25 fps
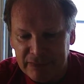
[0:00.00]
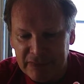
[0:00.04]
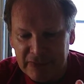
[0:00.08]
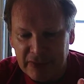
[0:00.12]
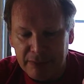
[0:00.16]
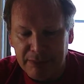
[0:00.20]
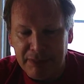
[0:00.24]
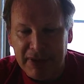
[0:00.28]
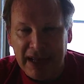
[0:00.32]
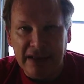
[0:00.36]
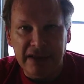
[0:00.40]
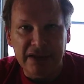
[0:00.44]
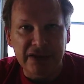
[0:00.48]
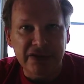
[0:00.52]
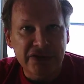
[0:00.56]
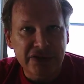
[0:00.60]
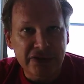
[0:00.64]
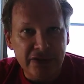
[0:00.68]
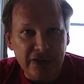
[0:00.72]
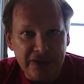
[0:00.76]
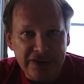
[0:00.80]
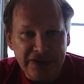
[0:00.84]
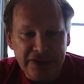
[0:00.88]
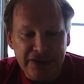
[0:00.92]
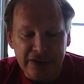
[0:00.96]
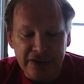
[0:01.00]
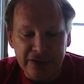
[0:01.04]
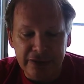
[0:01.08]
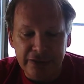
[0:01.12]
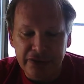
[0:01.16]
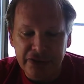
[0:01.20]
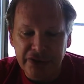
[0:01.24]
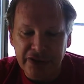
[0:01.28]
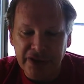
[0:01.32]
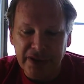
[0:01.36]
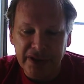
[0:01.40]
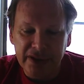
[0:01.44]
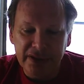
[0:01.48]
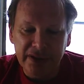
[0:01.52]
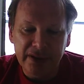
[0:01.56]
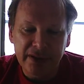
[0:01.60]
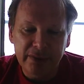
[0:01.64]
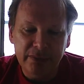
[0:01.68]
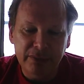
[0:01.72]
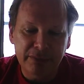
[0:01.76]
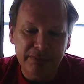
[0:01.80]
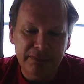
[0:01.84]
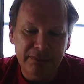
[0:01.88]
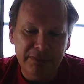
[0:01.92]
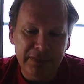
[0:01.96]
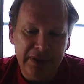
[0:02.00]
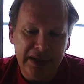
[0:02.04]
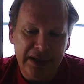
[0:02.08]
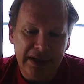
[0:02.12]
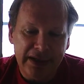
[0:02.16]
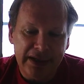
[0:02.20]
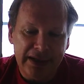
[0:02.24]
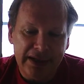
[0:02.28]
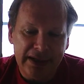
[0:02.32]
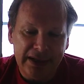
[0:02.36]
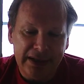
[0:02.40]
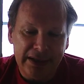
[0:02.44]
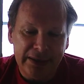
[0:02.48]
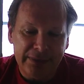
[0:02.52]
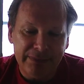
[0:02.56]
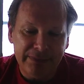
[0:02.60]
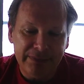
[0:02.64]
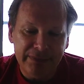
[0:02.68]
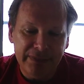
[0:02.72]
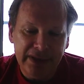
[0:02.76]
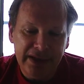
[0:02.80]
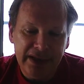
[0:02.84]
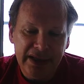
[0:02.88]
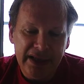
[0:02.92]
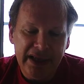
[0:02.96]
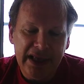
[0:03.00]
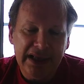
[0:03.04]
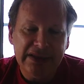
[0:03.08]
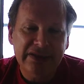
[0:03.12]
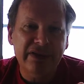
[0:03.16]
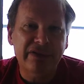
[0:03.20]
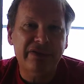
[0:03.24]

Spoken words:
balanced salt solution. That's a